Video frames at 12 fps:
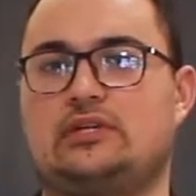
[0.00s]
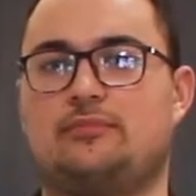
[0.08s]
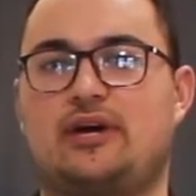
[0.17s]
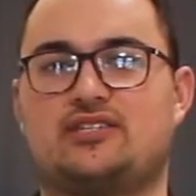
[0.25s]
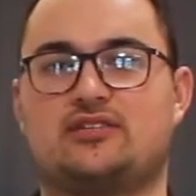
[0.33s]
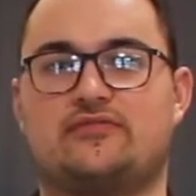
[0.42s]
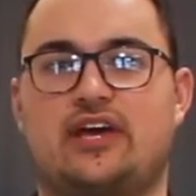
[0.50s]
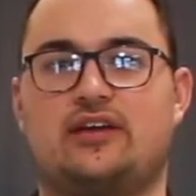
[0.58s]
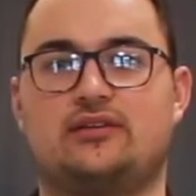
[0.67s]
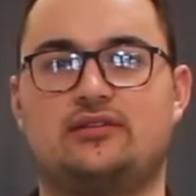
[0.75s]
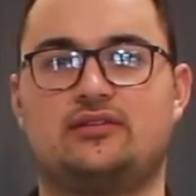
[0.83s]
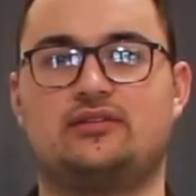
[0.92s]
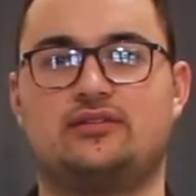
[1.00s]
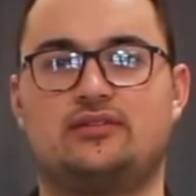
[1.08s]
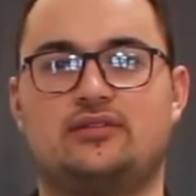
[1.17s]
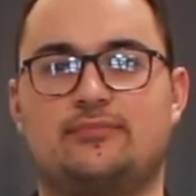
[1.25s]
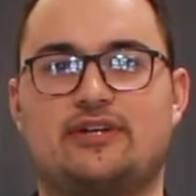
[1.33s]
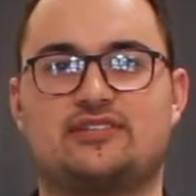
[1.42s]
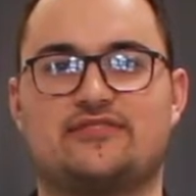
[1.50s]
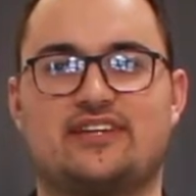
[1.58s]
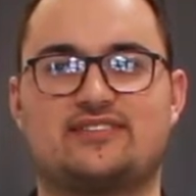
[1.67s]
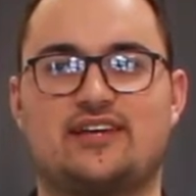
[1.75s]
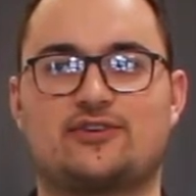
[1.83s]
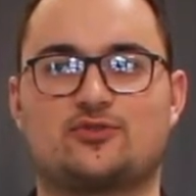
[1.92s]
Imagine if
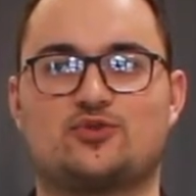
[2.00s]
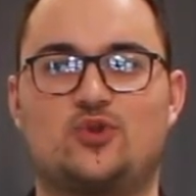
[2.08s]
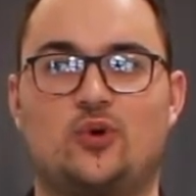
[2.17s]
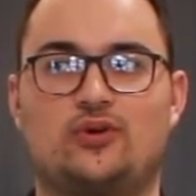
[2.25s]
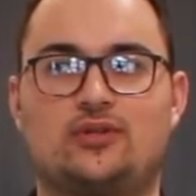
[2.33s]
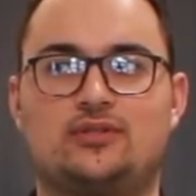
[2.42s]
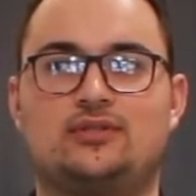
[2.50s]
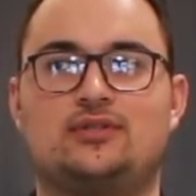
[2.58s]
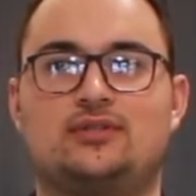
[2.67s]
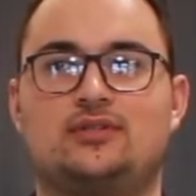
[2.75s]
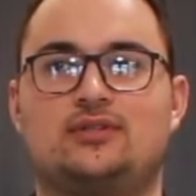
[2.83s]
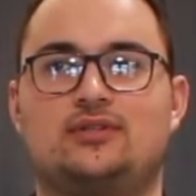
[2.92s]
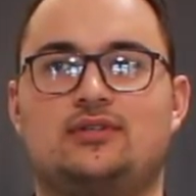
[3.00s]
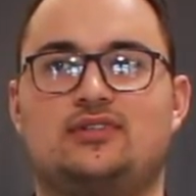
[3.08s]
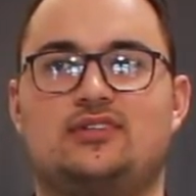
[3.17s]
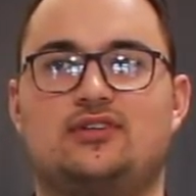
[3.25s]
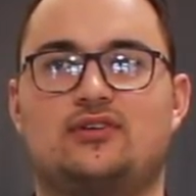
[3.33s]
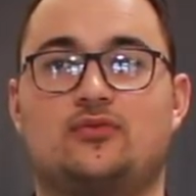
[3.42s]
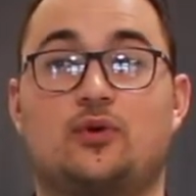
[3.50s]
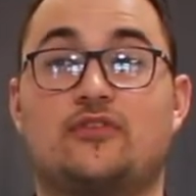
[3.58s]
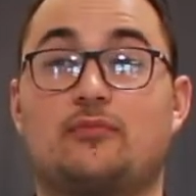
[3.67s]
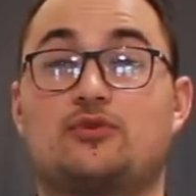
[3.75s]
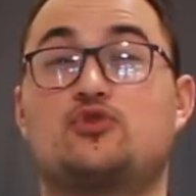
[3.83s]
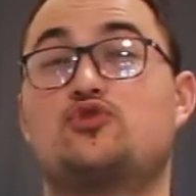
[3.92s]
that's the actual score. What if
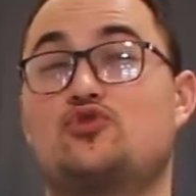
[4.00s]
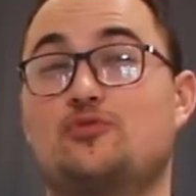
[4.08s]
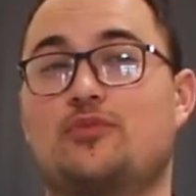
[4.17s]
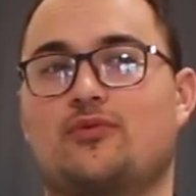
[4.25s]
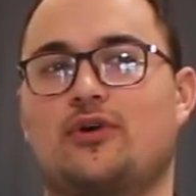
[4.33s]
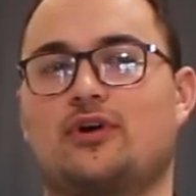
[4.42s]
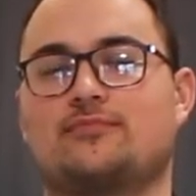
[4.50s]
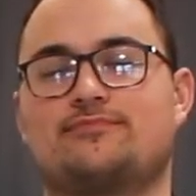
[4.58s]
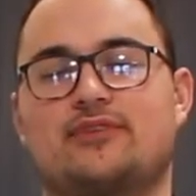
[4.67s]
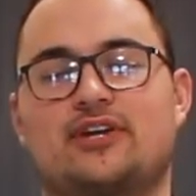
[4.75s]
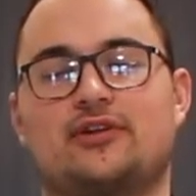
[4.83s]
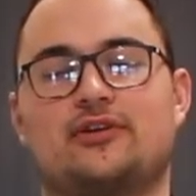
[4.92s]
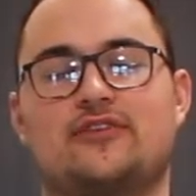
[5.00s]
I'm super wrong? I don't know.